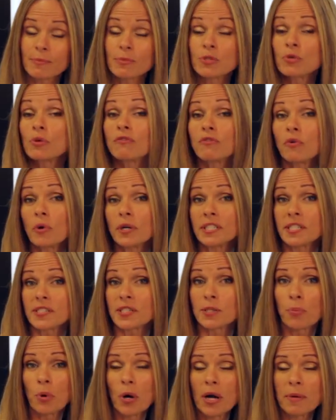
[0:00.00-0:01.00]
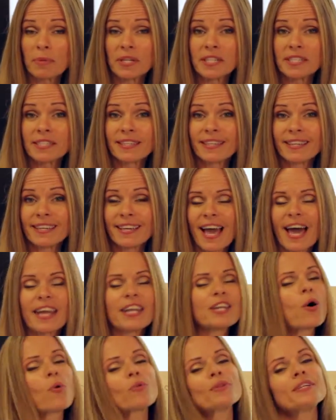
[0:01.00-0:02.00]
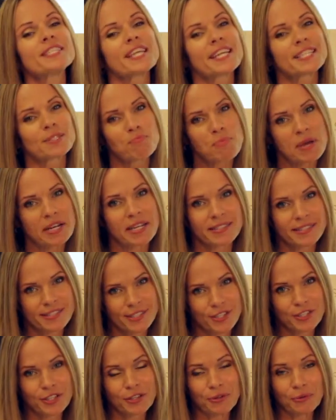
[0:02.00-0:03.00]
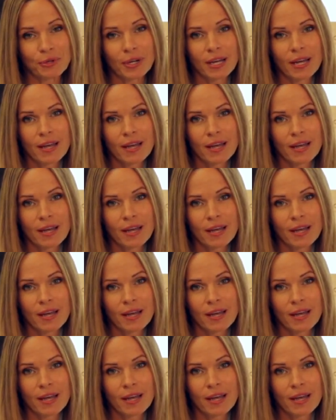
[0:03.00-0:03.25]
to avoid disappointment, and it only takes minutes to do.